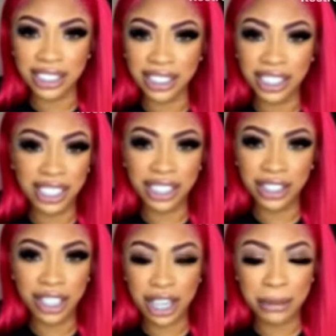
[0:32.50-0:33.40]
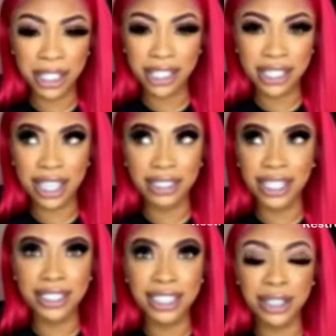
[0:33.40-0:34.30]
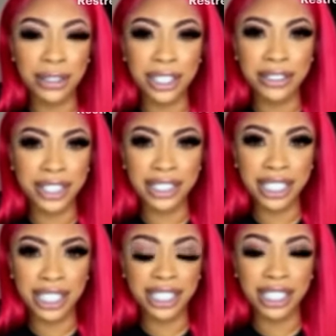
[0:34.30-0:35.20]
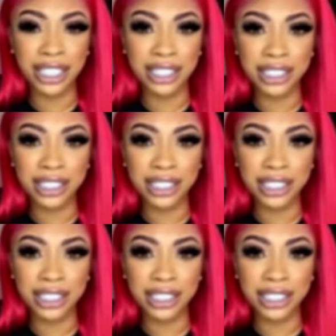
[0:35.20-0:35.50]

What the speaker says: Yeah, no comment. That's not relevant to anything.